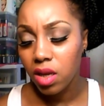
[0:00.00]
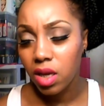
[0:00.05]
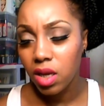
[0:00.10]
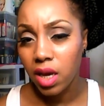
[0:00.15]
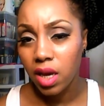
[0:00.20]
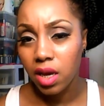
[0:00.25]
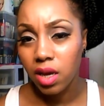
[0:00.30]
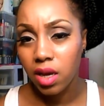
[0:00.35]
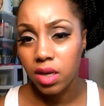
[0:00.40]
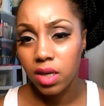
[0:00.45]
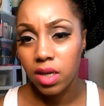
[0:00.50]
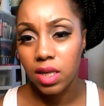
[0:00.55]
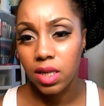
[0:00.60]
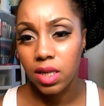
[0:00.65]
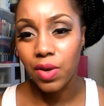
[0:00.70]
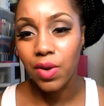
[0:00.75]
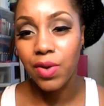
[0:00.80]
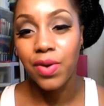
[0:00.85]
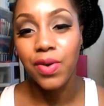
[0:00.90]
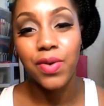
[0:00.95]
yeah,
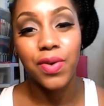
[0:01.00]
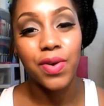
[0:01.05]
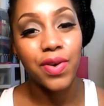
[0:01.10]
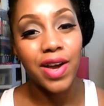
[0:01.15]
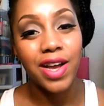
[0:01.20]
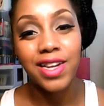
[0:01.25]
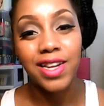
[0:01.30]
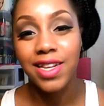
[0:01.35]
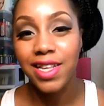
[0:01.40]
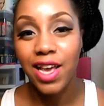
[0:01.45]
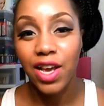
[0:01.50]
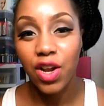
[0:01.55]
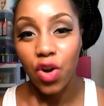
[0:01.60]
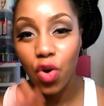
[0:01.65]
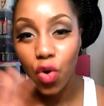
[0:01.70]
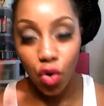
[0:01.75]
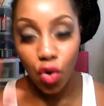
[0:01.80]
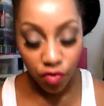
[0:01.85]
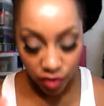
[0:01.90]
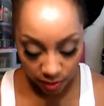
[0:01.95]
so I just got
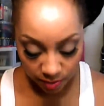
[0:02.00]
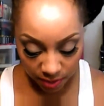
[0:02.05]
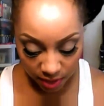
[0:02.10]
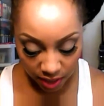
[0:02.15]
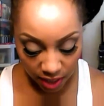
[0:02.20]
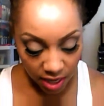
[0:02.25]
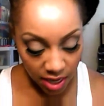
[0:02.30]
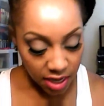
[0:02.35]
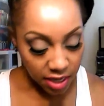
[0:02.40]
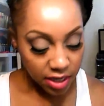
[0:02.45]
off subject.